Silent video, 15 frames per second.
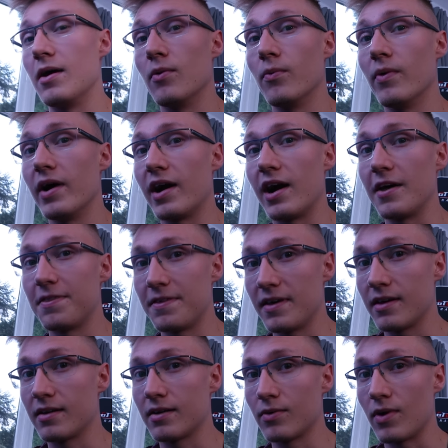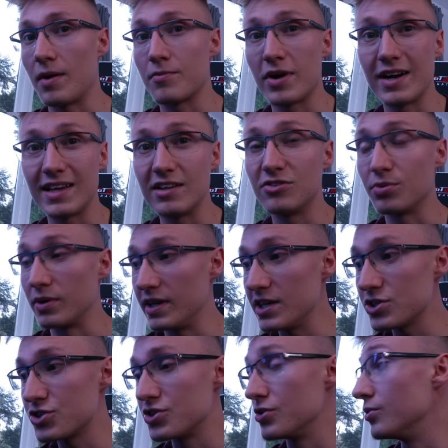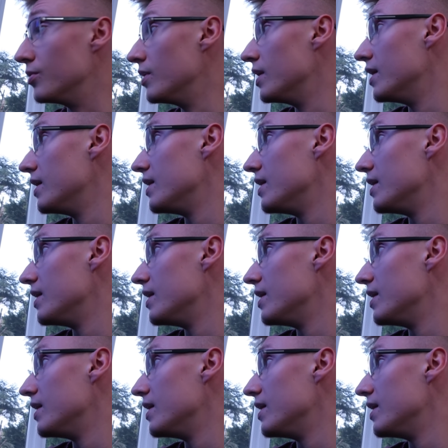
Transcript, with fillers: Where I think I'm running into an issue